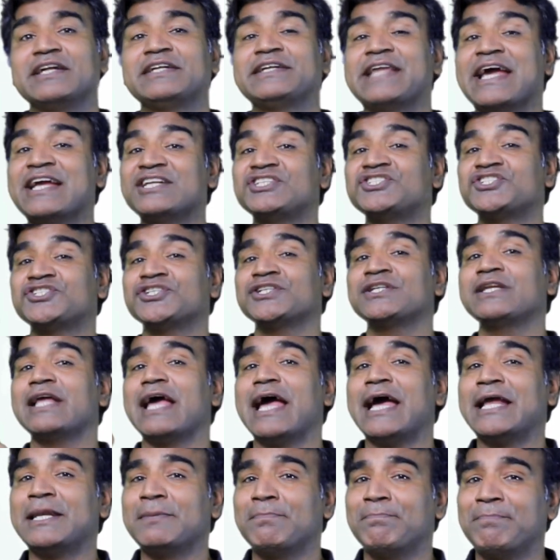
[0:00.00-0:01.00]
Tension
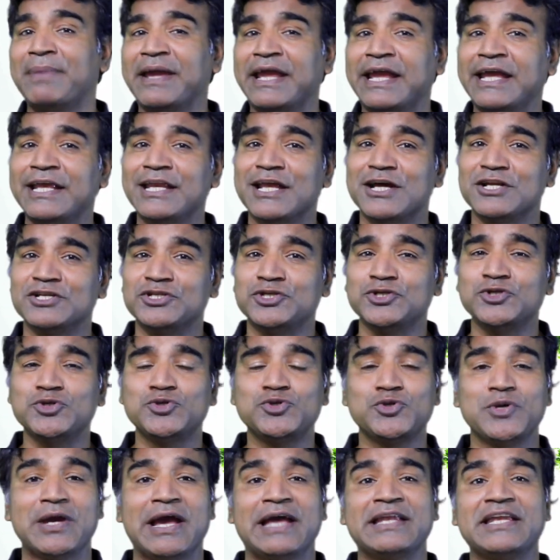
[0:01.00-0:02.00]
and pain due
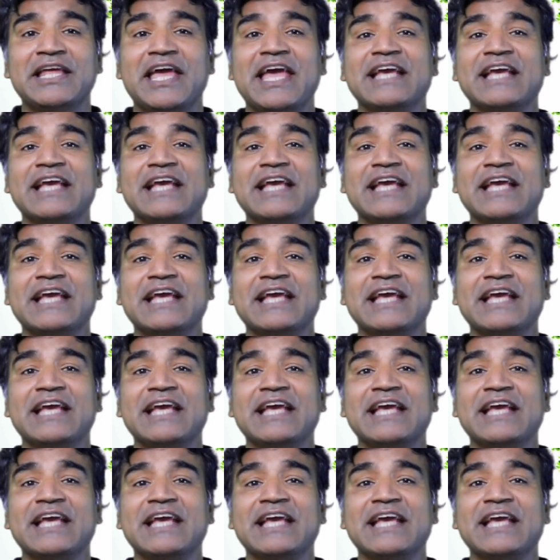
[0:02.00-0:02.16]
to an